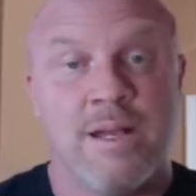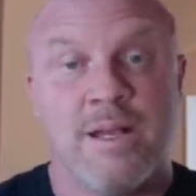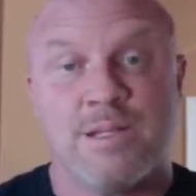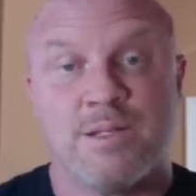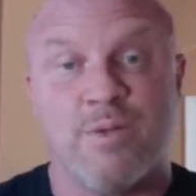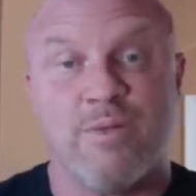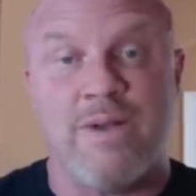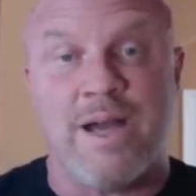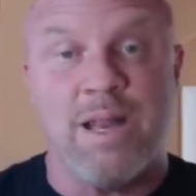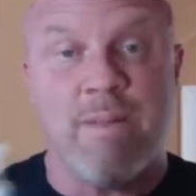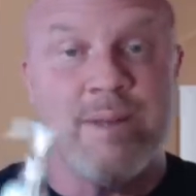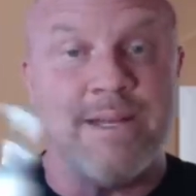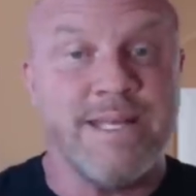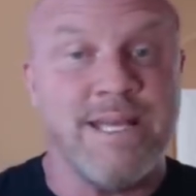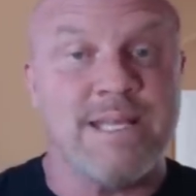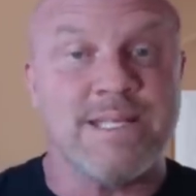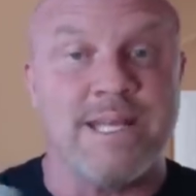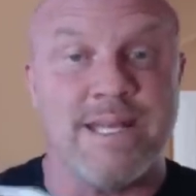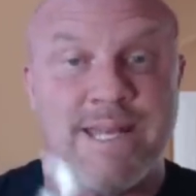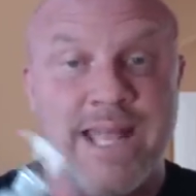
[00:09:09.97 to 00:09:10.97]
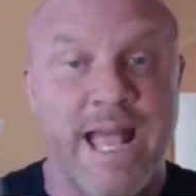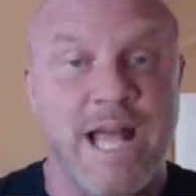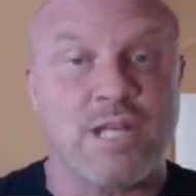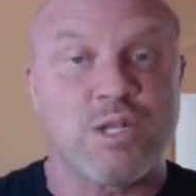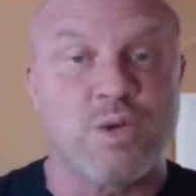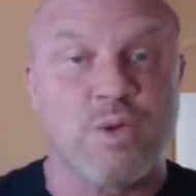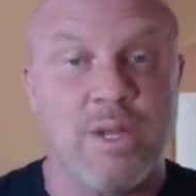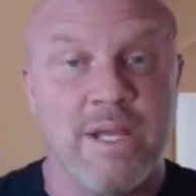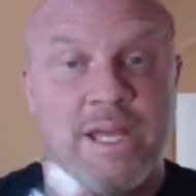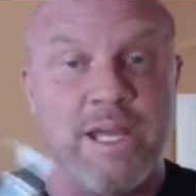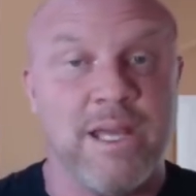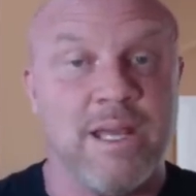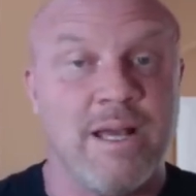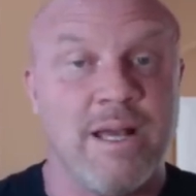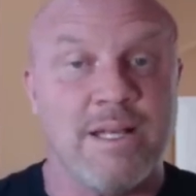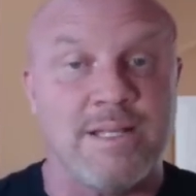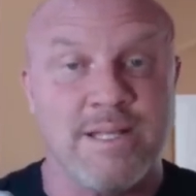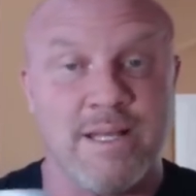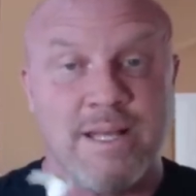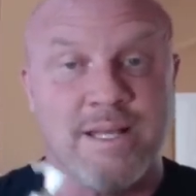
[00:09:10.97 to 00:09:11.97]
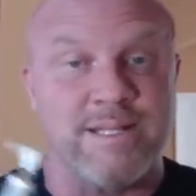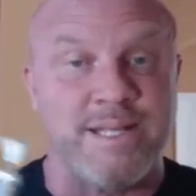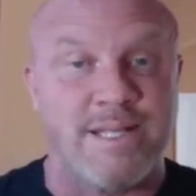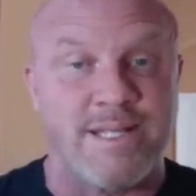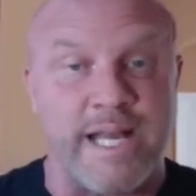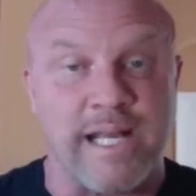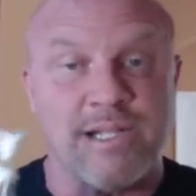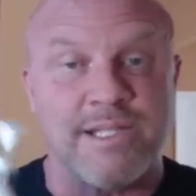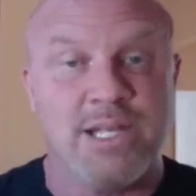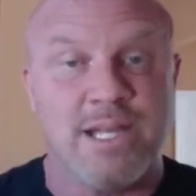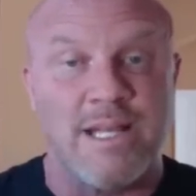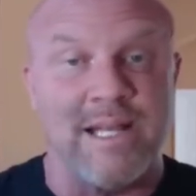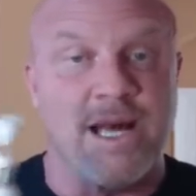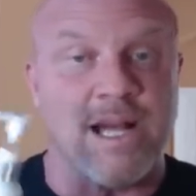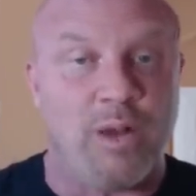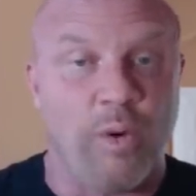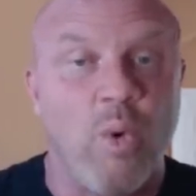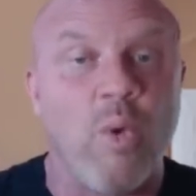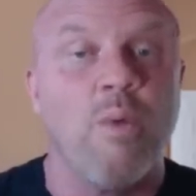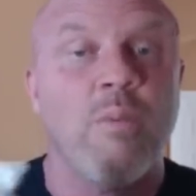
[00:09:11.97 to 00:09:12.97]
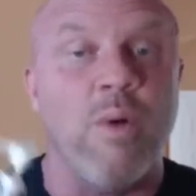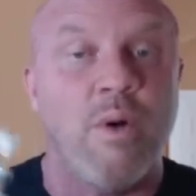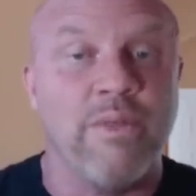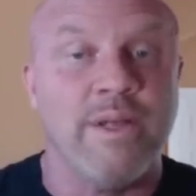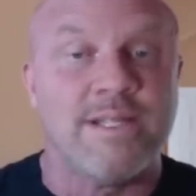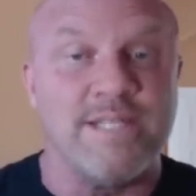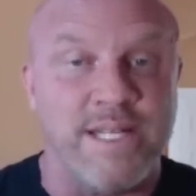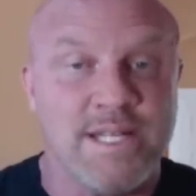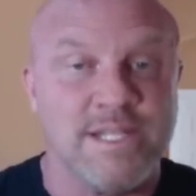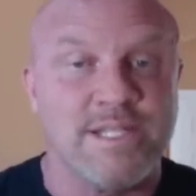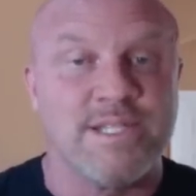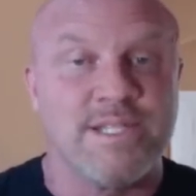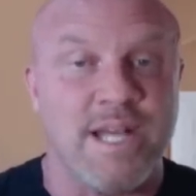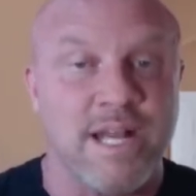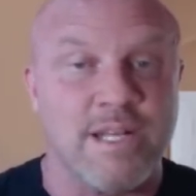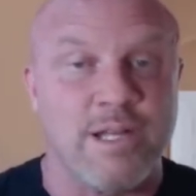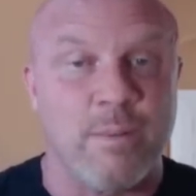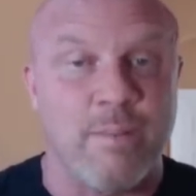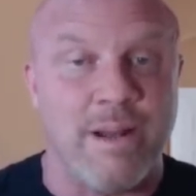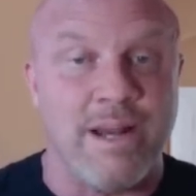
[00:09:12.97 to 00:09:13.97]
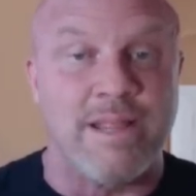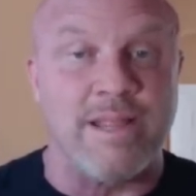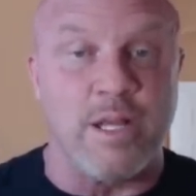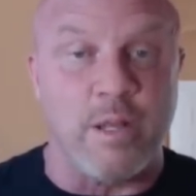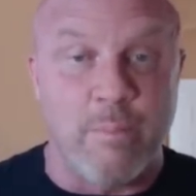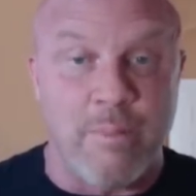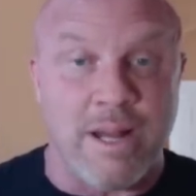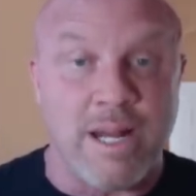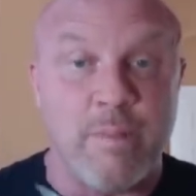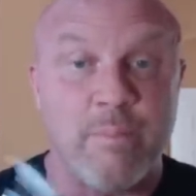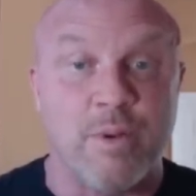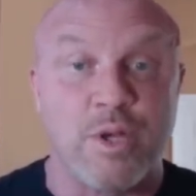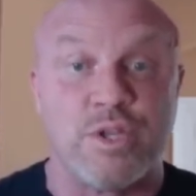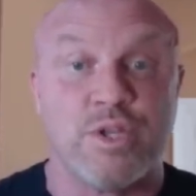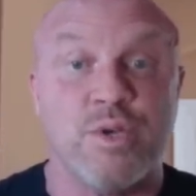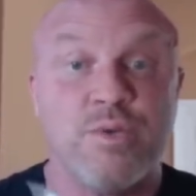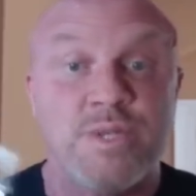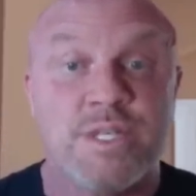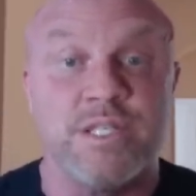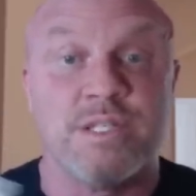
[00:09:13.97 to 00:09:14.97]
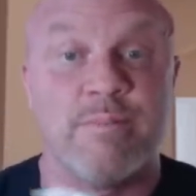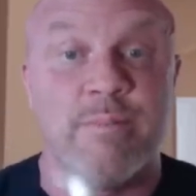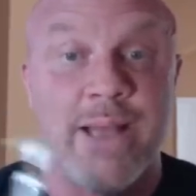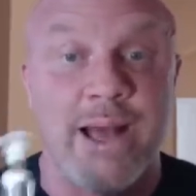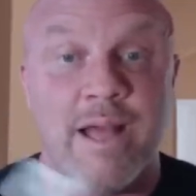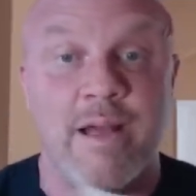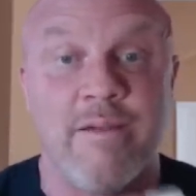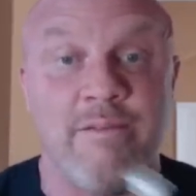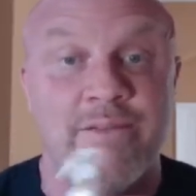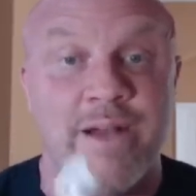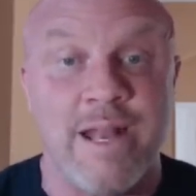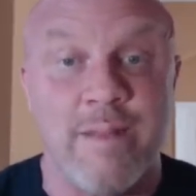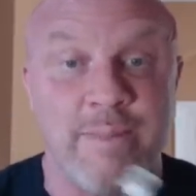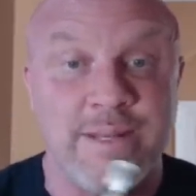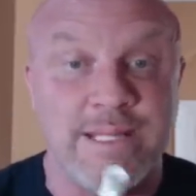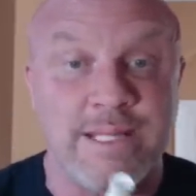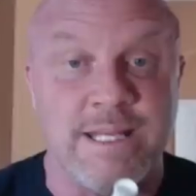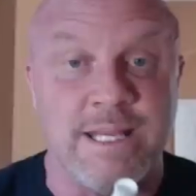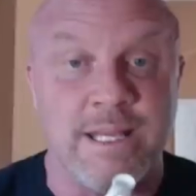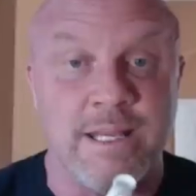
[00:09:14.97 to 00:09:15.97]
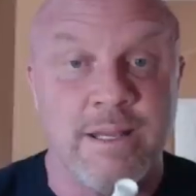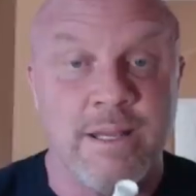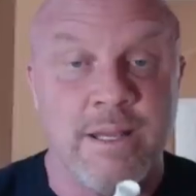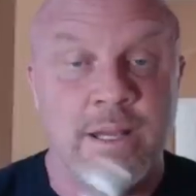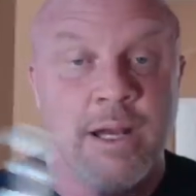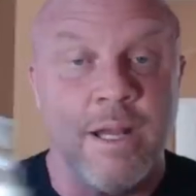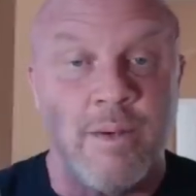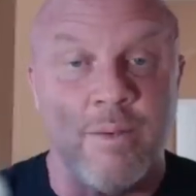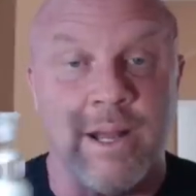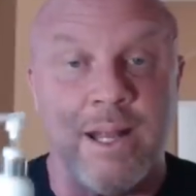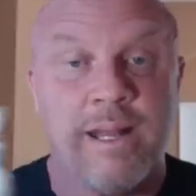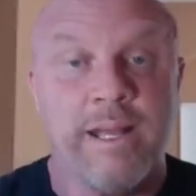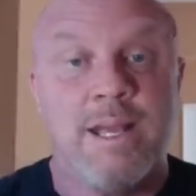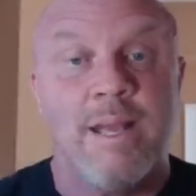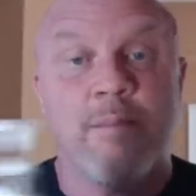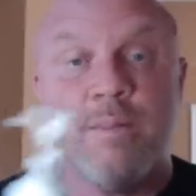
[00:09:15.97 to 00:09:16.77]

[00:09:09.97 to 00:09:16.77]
So vitamin D is is actually like a hormone that's inside your body that your body produces vitamin D, right?